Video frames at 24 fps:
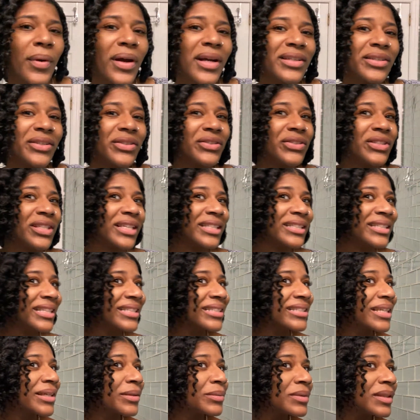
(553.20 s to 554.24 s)
I told you guys that
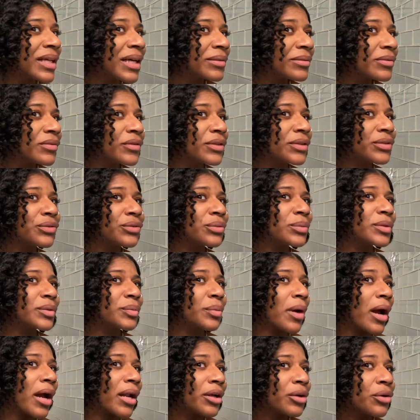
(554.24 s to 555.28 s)
sometimes if you use too much
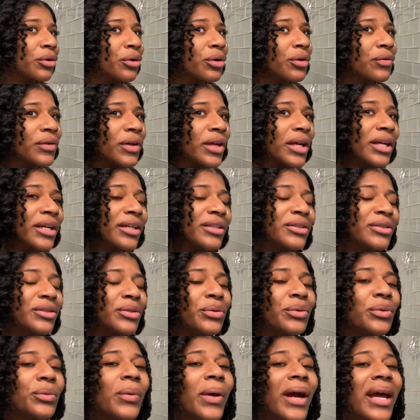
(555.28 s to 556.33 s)
product or if your hair is too
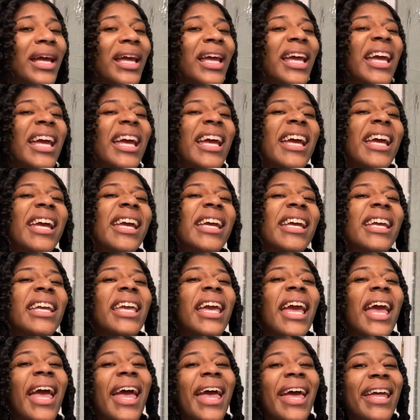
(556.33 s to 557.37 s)
wet, it
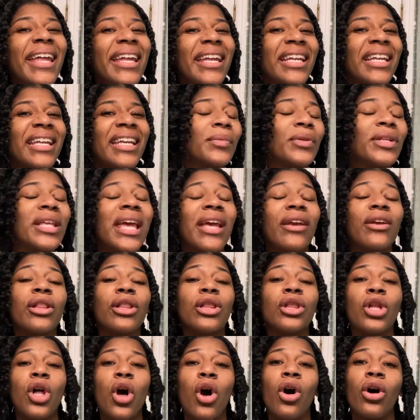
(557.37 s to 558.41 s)
can take
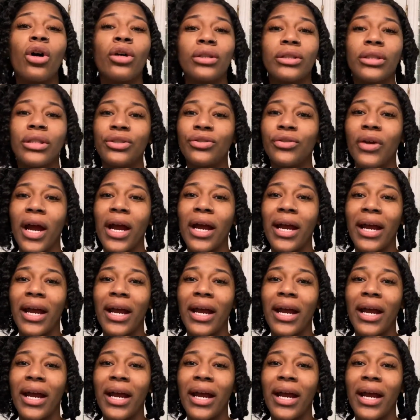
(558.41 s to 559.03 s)
long to dry.